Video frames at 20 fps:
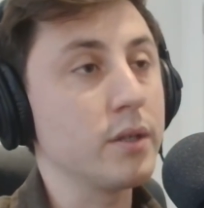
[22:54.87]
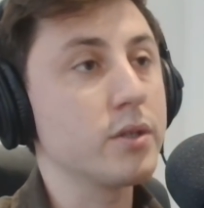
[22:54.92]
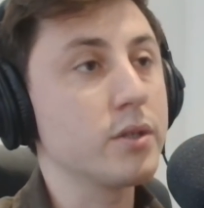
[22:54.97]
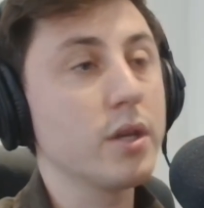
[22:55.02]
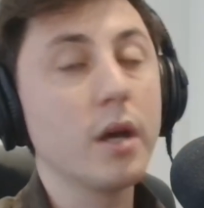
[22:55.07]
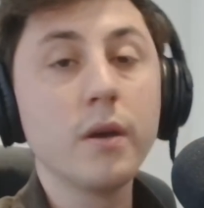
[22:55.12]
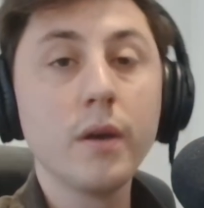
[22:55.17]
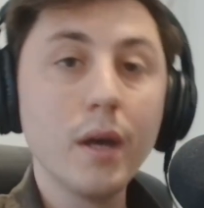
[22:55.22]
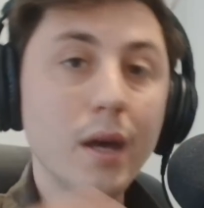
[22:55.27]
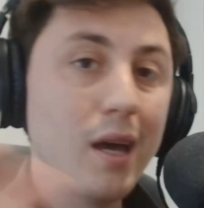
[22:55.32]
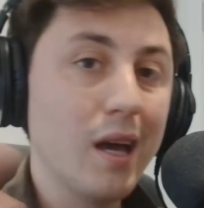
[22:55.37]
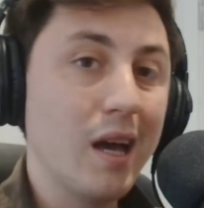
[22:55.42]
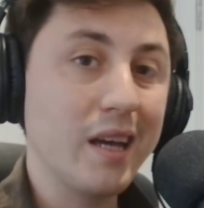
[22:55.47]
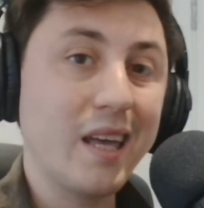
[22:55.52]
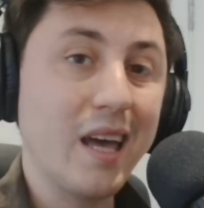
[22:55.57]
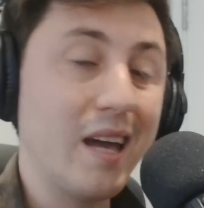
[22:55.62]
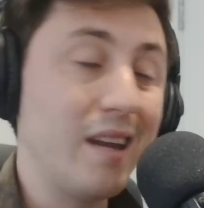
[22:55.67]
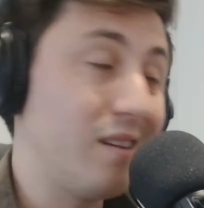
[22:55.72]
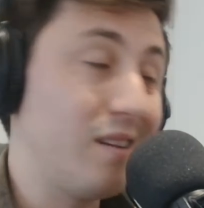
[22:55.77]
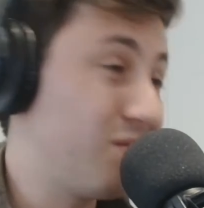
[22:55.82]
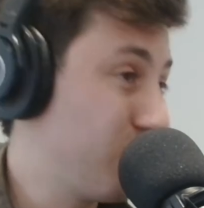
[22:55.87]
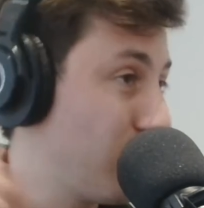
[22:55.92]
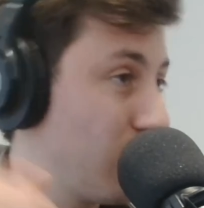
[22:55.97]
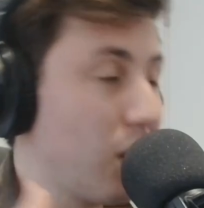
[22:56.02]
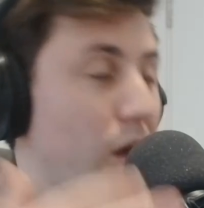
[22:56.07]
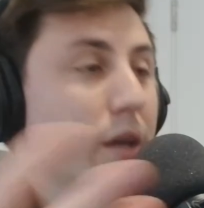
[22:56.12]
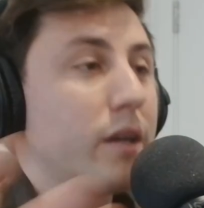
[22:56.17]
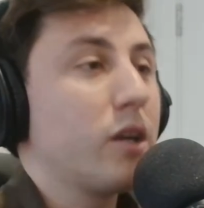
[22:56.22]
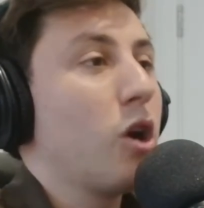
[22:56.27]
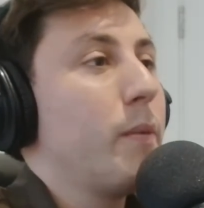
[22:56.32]
So again,
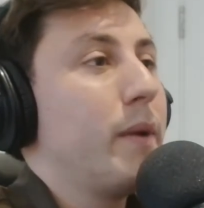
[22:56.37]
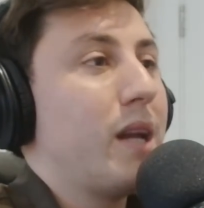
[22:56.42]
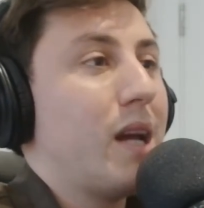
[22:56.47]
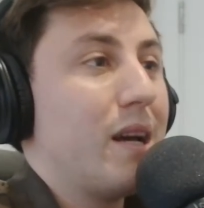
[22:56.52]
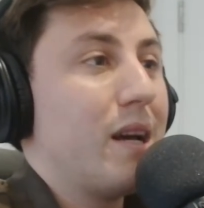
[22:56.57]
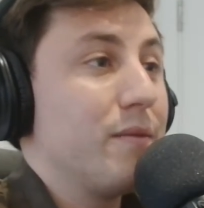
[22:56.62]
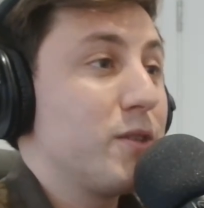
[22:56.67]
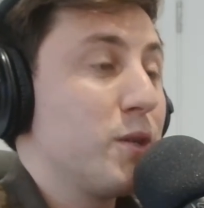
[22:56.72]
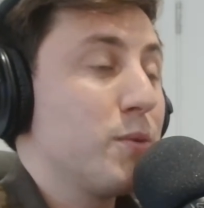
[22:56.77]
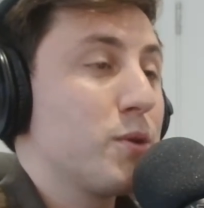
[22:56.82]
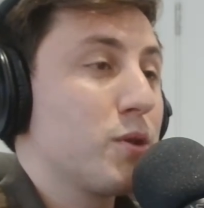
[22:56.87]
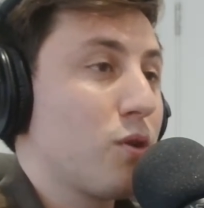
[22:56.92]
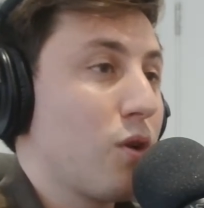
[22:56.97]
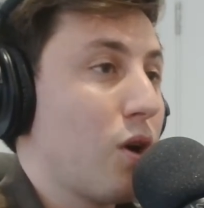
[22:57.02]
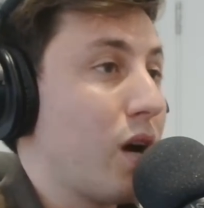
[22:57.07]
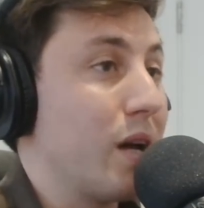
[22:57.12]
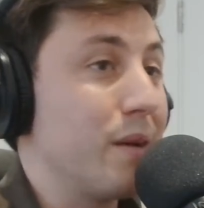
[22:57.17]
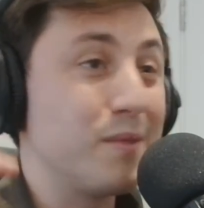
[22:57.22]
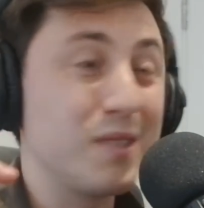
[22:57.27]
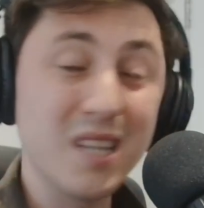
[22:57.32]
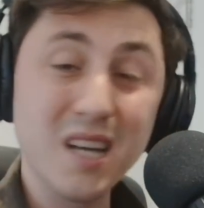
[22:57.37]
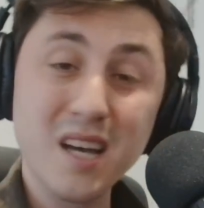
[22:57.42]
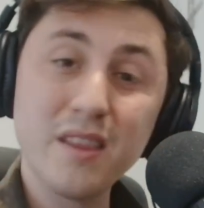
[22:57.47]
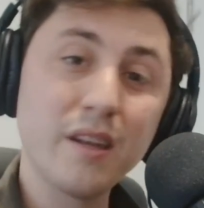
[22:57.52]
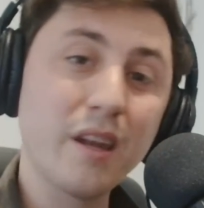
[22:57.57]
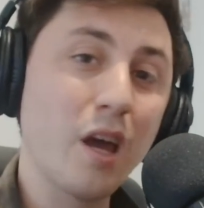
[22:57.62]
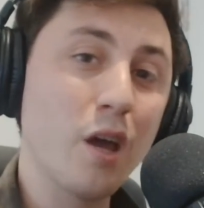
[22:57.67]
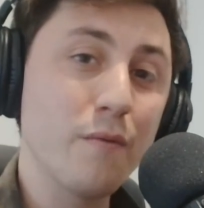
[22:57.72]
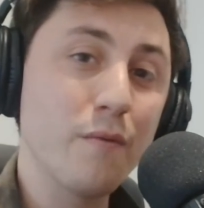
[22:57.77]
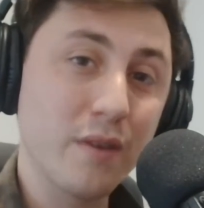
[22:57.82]
like, comment and subscribe, turn the
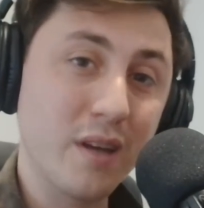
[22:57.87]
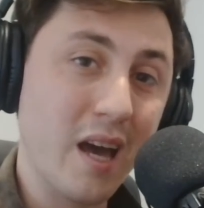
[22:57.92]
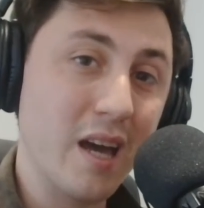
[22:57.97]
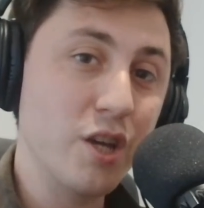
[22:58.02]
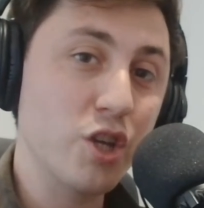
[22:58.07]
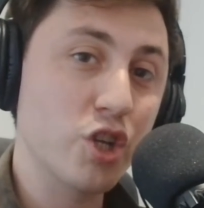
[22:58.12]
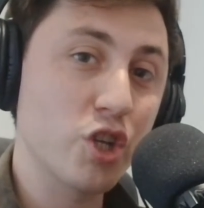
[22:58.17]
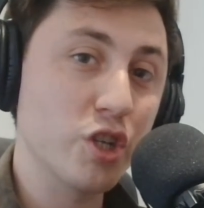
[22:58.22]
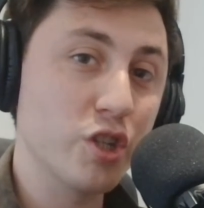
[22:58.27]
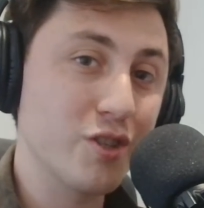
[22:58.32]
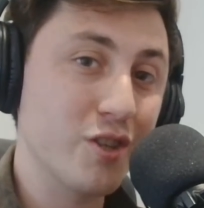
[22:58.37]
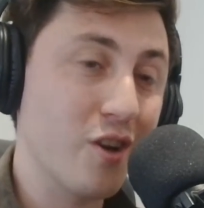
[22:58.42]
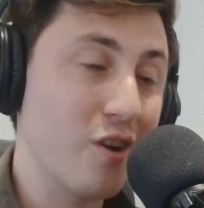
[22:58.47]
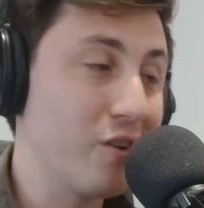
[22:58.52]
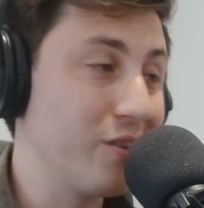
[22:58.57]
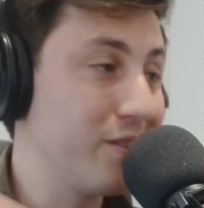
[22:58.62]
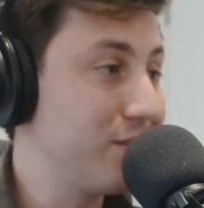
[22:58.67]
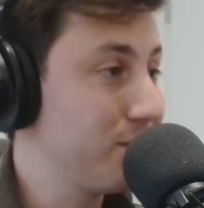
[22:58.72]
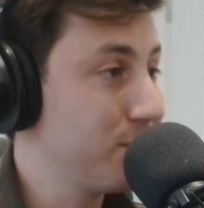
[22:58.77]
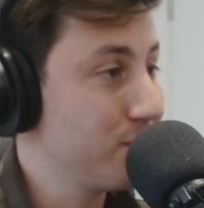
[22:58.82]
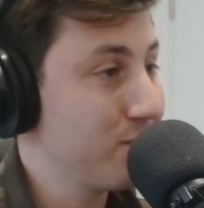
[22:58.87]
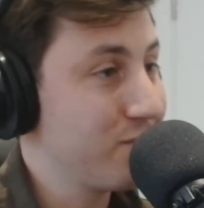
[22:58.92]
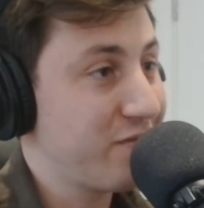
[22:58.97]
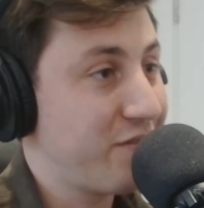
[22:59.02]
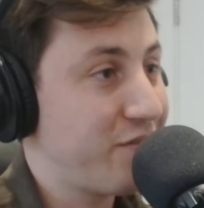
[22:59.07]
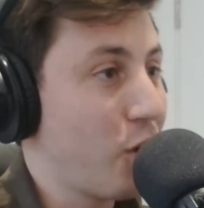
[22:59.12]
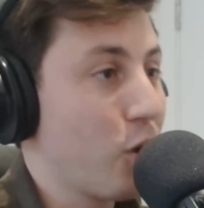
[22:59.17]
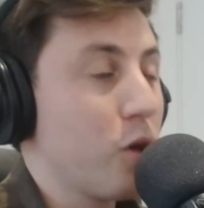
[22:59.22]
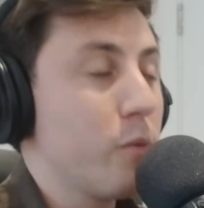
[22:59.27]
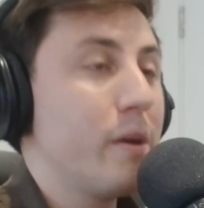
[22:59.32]
notifications on,
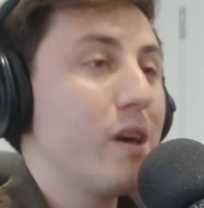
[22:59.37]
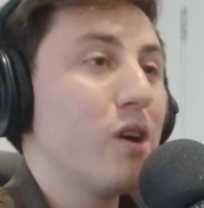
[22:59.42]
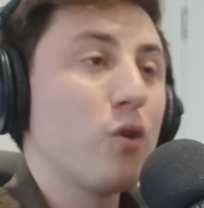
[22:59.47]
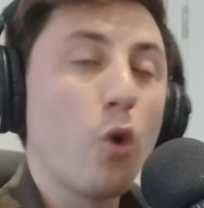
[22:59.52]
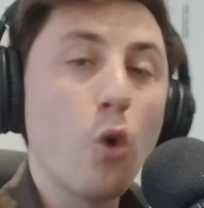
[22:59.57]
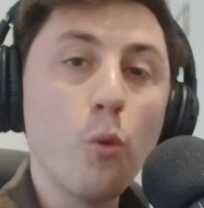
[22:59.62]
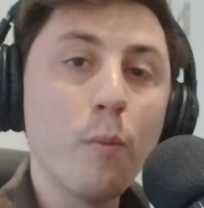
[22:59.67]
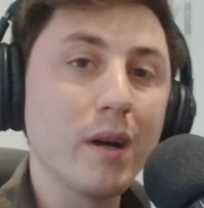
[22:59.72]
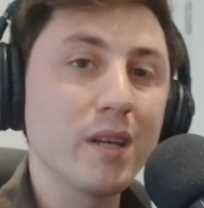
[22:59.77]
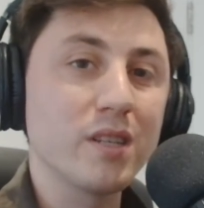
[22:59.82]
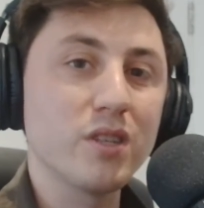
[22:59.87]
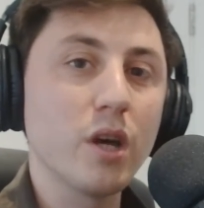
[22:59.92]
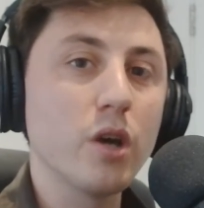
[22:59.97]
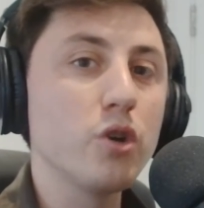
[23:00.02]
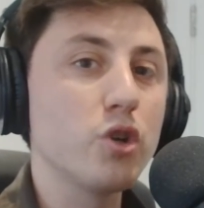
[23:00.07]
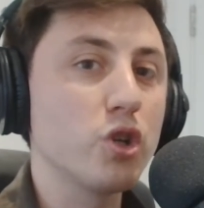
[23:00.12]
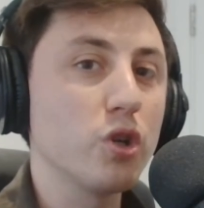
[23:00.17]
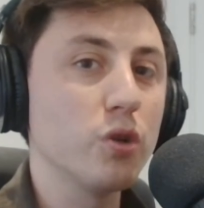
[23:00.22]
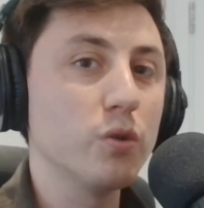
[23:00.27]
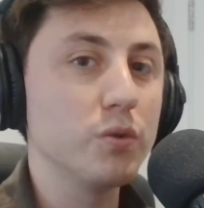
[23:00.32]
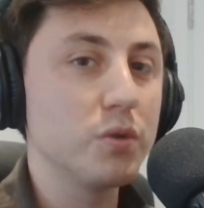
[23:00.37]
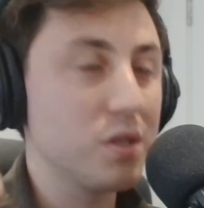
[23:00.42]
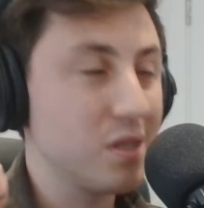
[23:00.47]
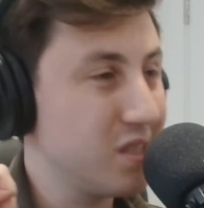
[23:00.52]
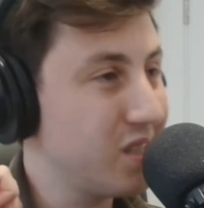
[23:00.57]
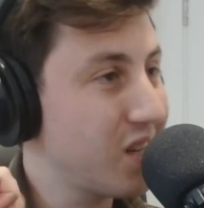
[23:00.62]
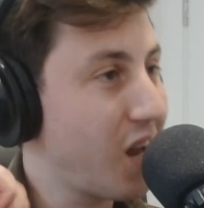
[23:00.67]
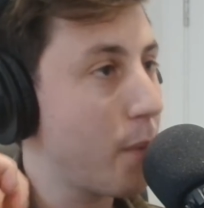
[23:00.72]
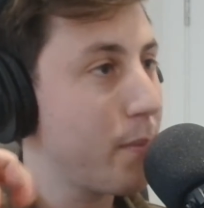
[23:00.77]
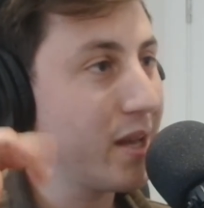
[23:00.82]
follow me on all my socials.
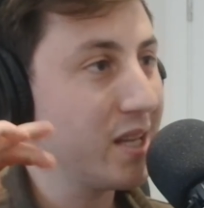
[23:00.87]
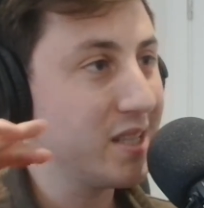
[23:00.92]
You know what I mean?